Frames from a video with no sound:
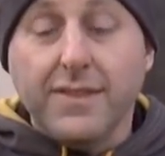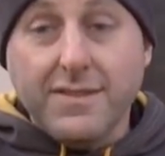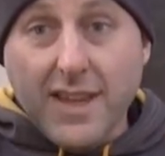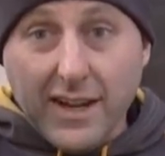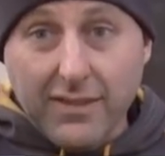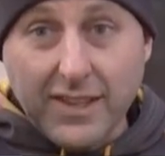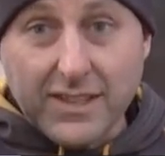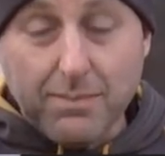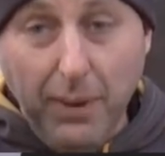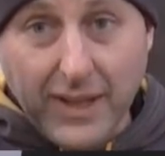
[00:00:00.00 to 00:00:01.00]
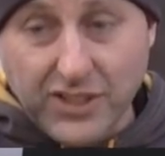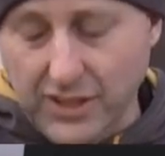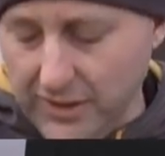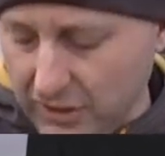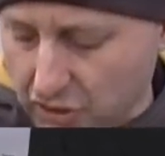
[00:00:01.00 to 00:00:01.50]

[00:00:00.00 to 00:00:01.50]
None of this punching the